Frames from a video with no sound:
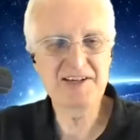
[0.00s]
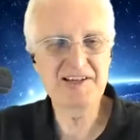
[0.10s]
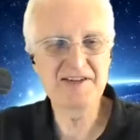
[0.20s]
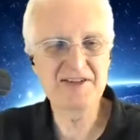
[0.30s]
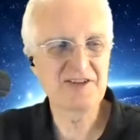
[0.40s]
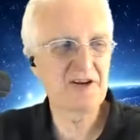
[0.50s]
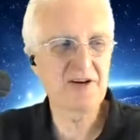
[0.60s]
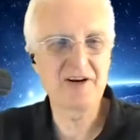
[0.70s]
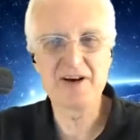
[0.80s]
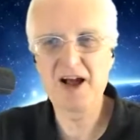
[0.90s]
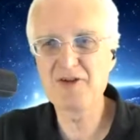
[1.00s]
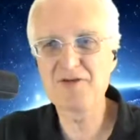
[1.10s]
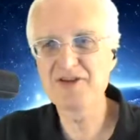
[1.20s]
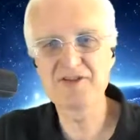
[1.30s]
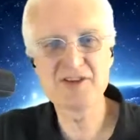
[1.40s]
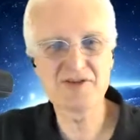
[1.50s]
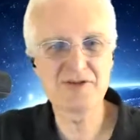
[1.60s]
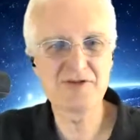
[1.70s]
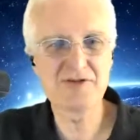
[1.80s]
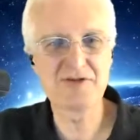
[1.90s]
is there are hundreds of
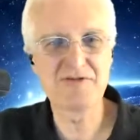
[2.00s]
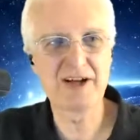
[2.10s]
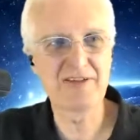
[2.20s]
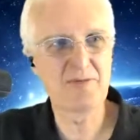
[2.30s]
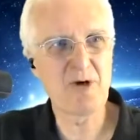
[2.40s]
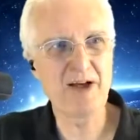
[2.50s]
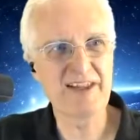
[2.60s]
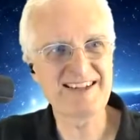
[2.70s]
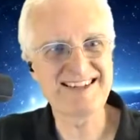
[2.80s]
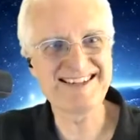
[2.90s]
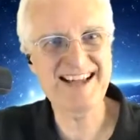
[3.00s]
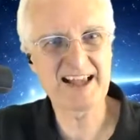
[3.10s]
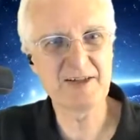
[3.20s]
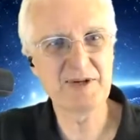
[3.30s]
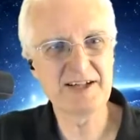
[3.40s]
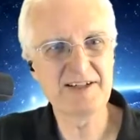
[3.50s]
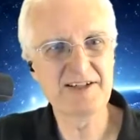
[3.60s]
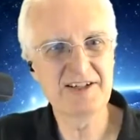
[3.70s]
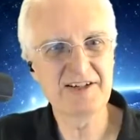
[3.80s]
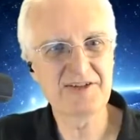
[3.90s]
listeners who found, wow, that's exactly what I
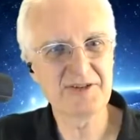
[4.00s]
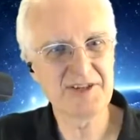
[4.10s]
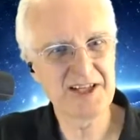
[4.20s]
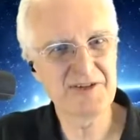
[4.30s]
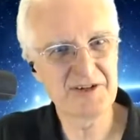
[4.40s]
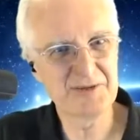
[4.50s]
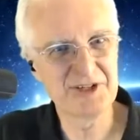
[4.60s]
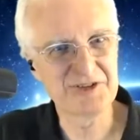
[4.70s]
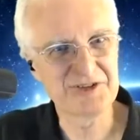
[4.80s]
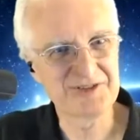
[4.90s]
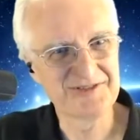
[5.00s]
needed to hear. So thank you very much.